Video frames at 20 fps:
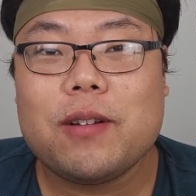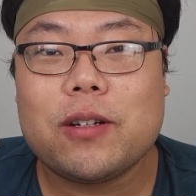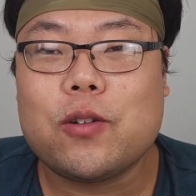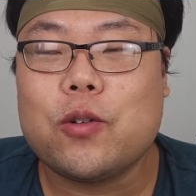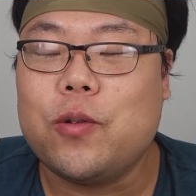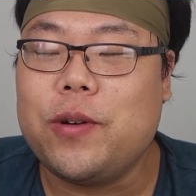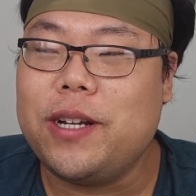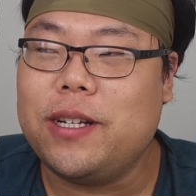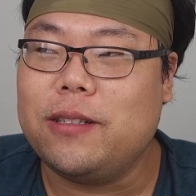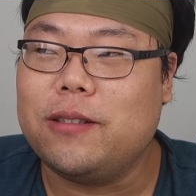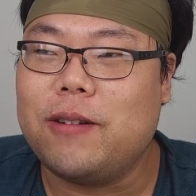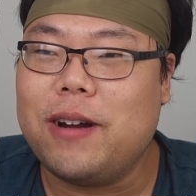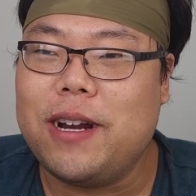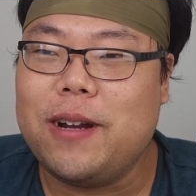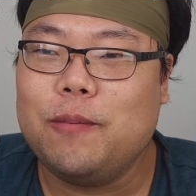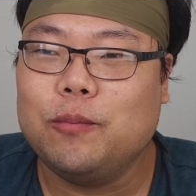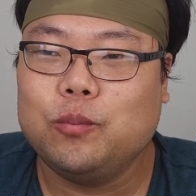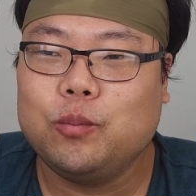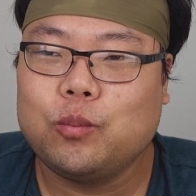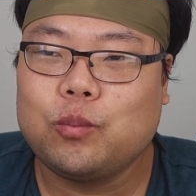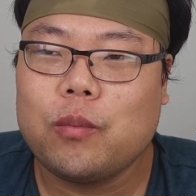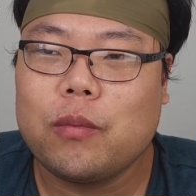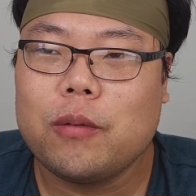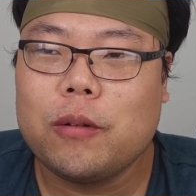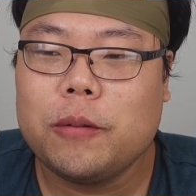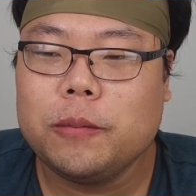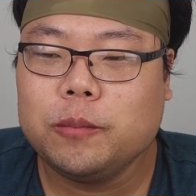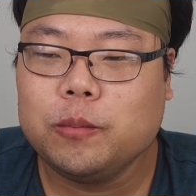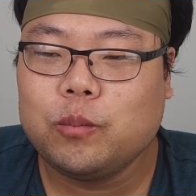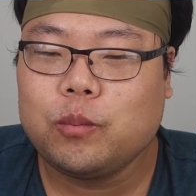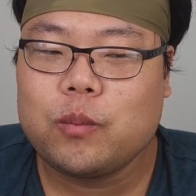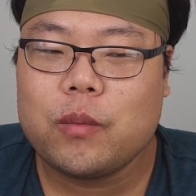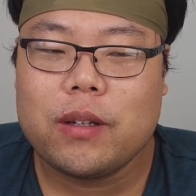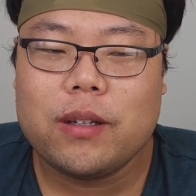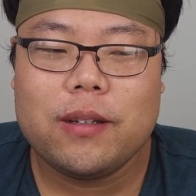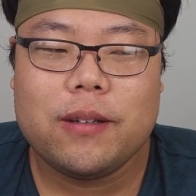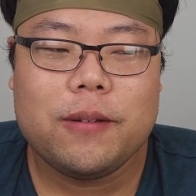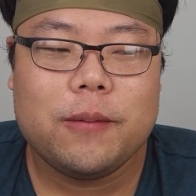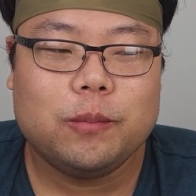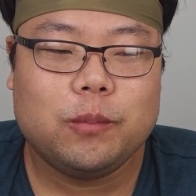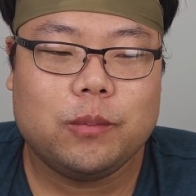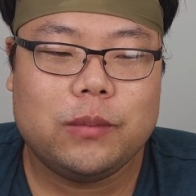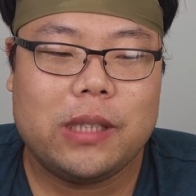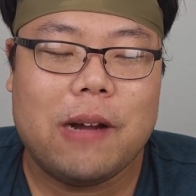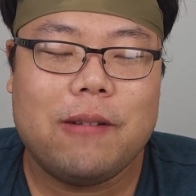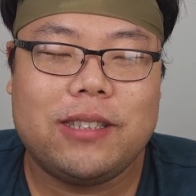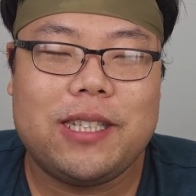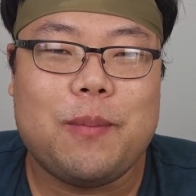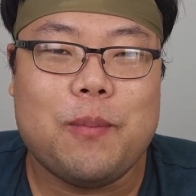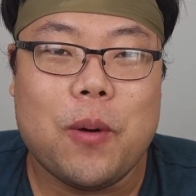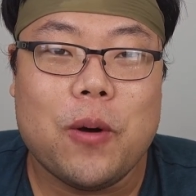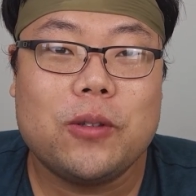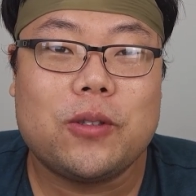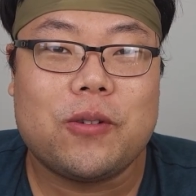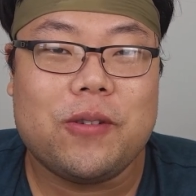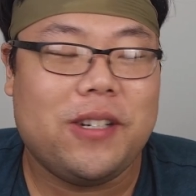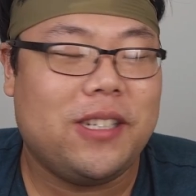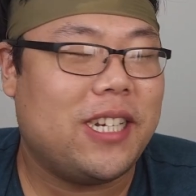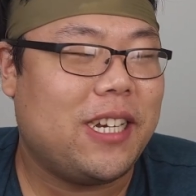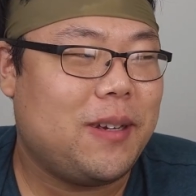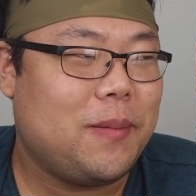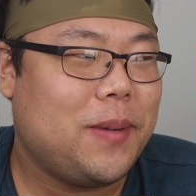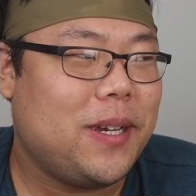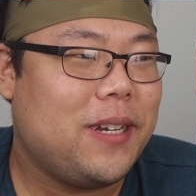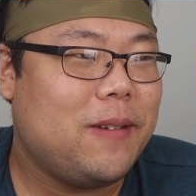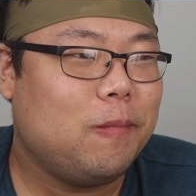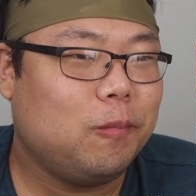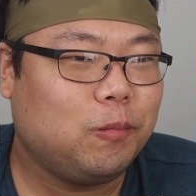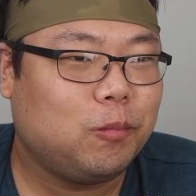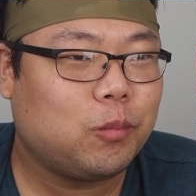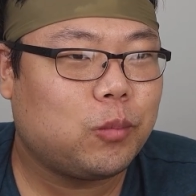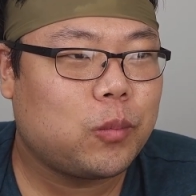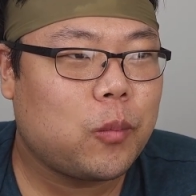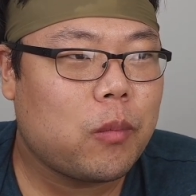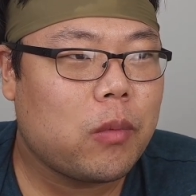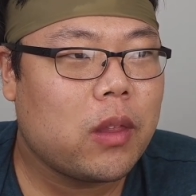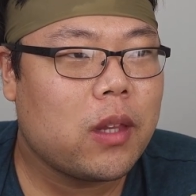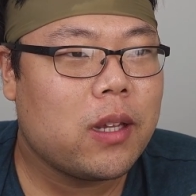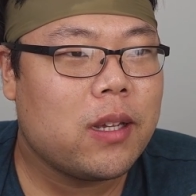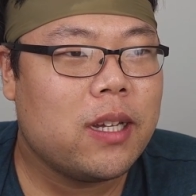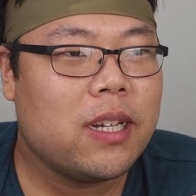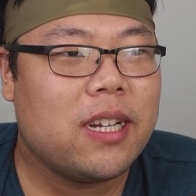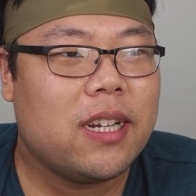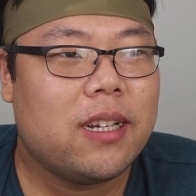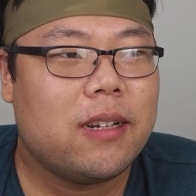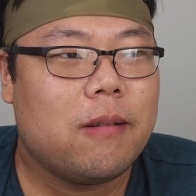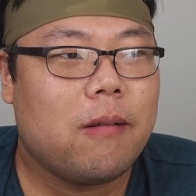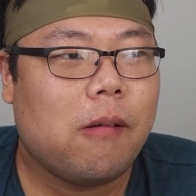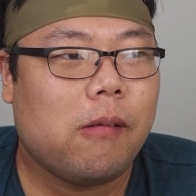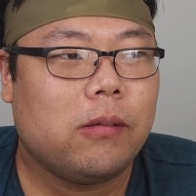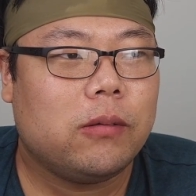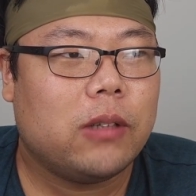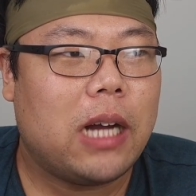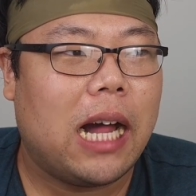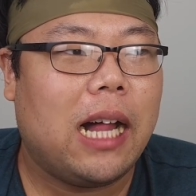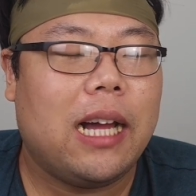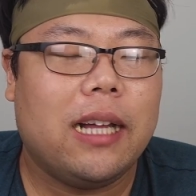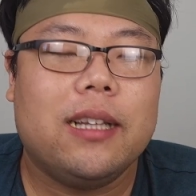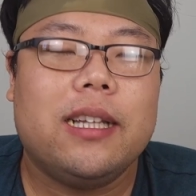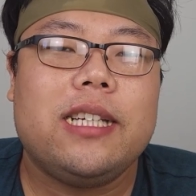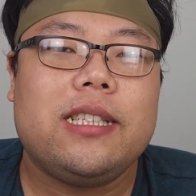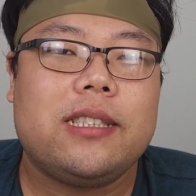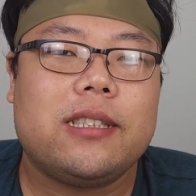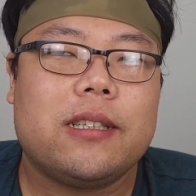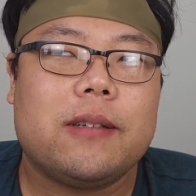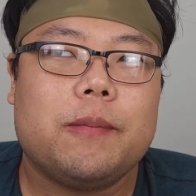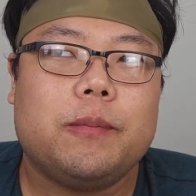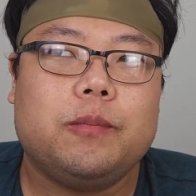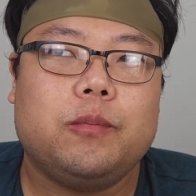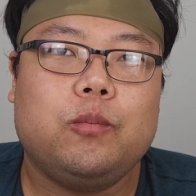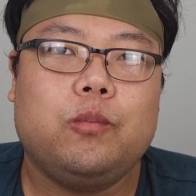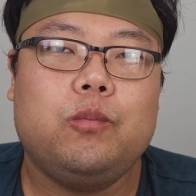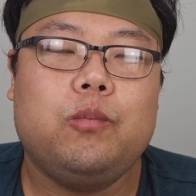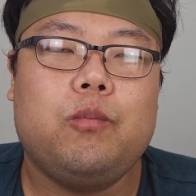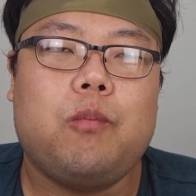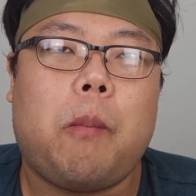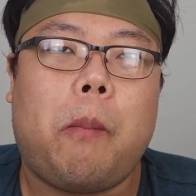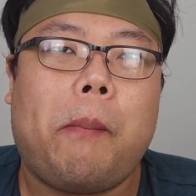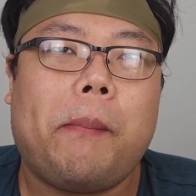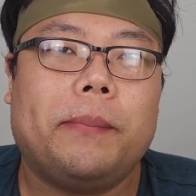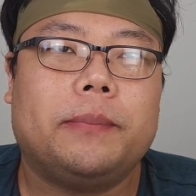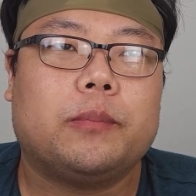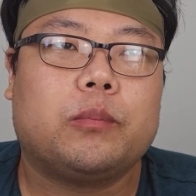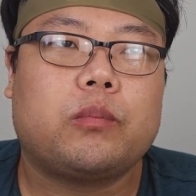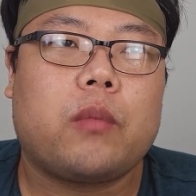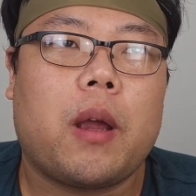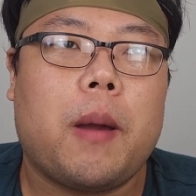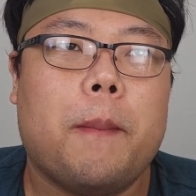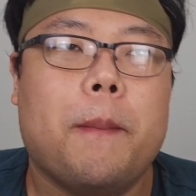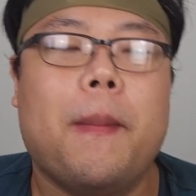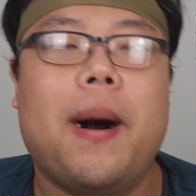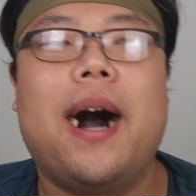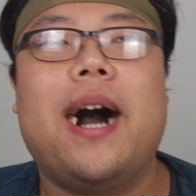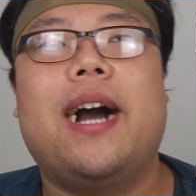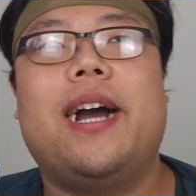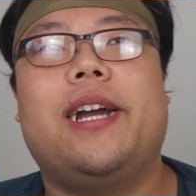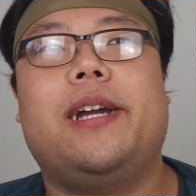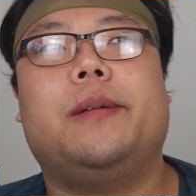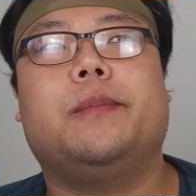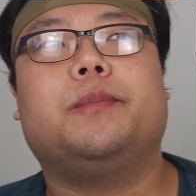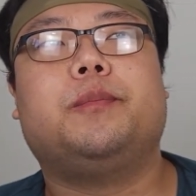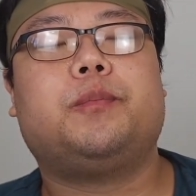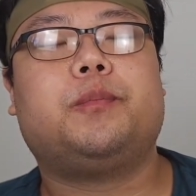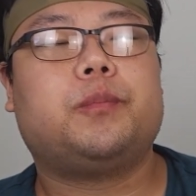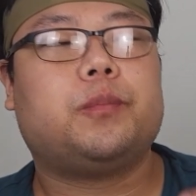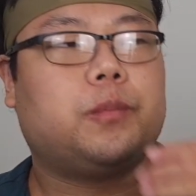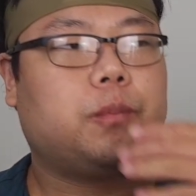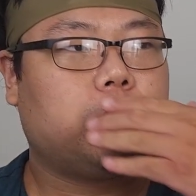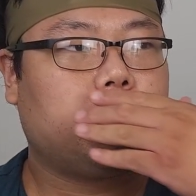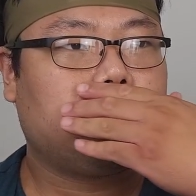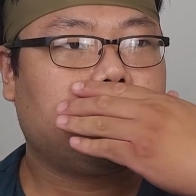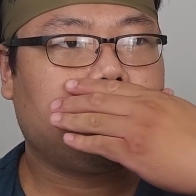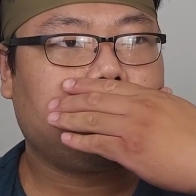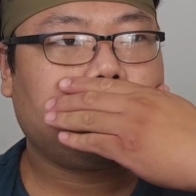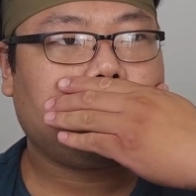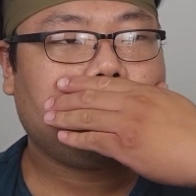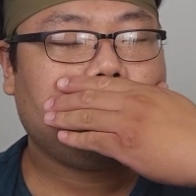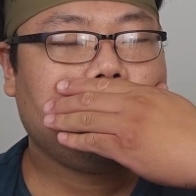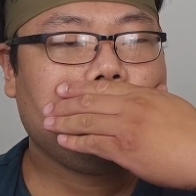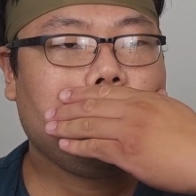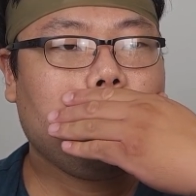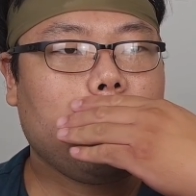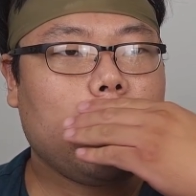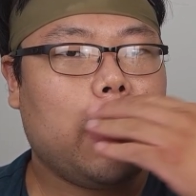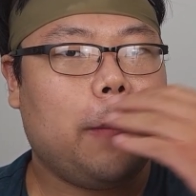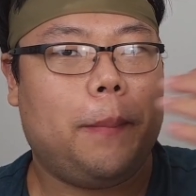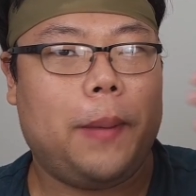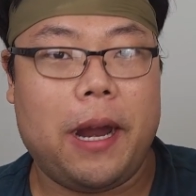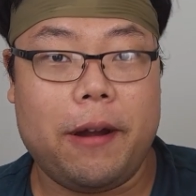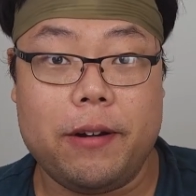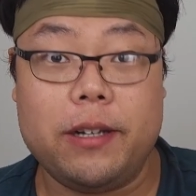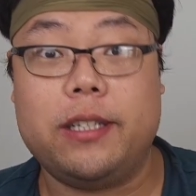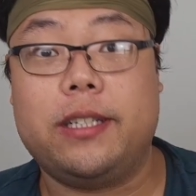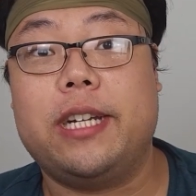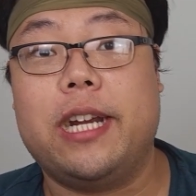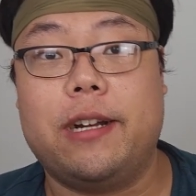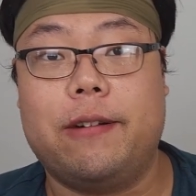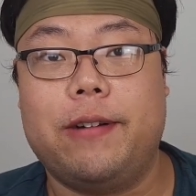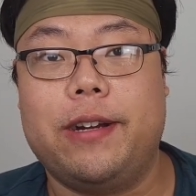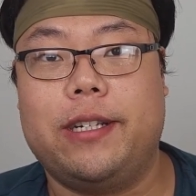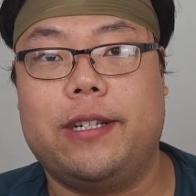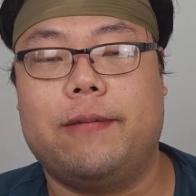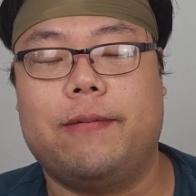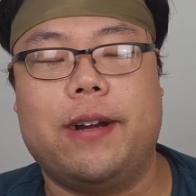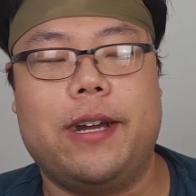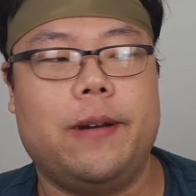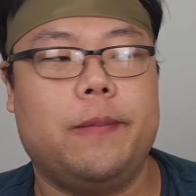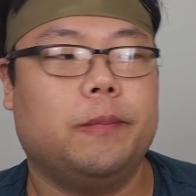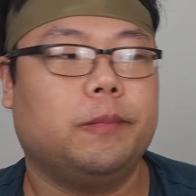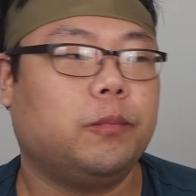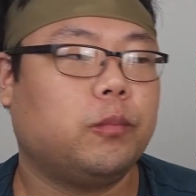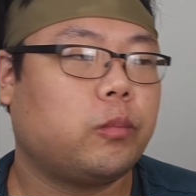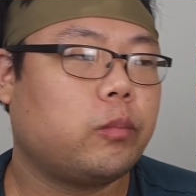Koreans, right? Now, obviously, most Koreans that you meet, at least my parents' generation, right?